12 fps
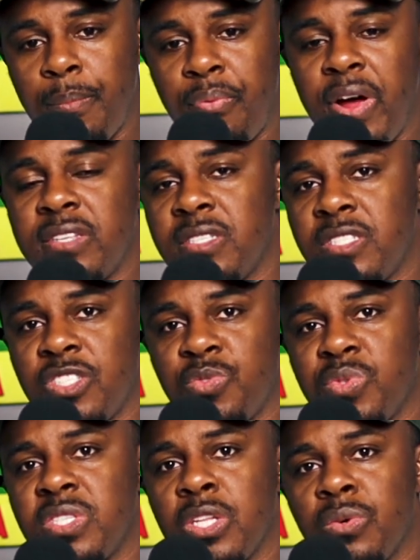the presence is,
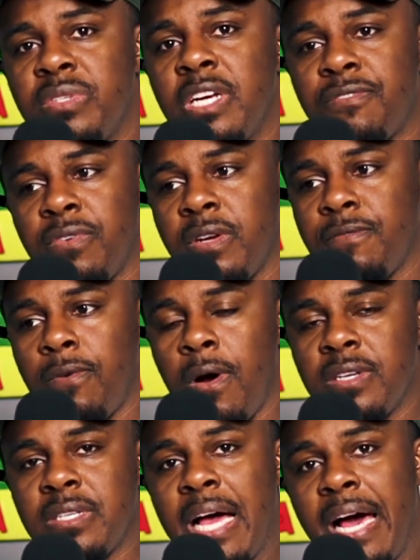was a little different as
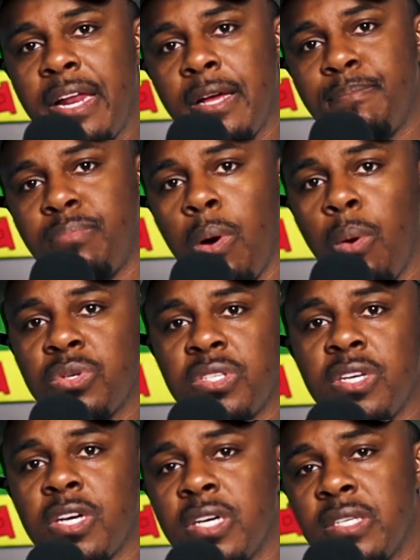far as how they approached
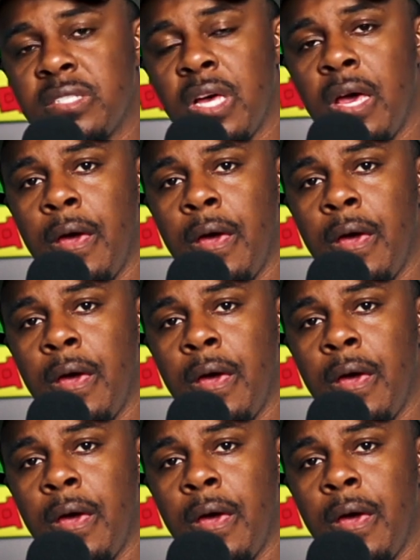it because.